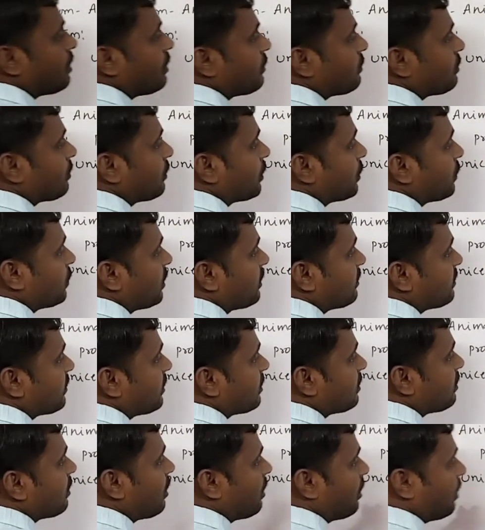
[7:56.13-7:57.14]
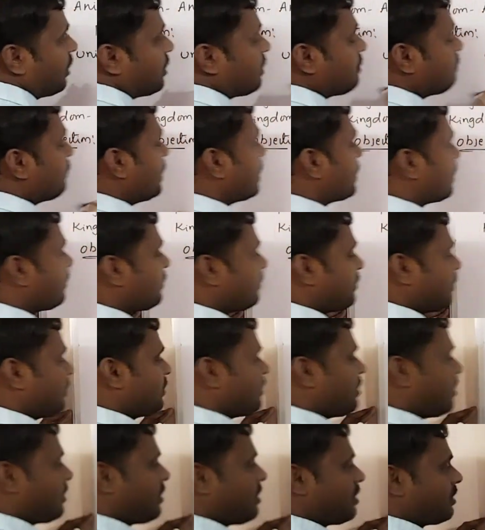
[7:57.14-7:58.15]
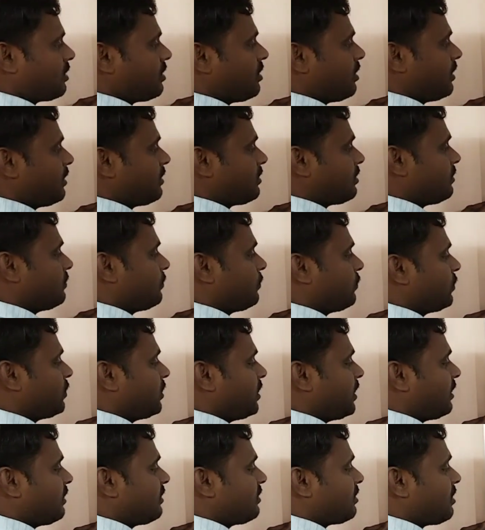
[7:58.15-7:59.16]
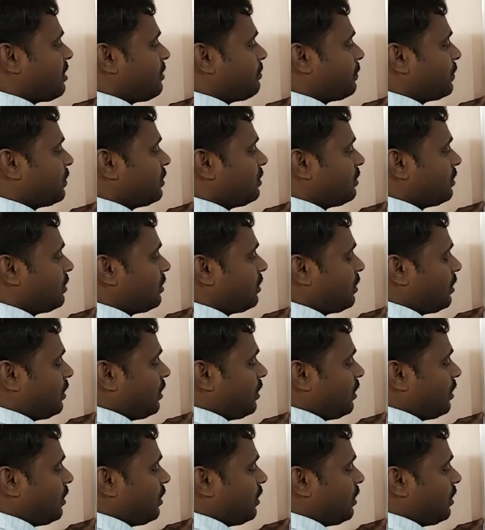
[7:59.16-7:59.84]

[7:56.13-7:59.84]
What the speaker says: So unicellular and multicellular organisms. For example,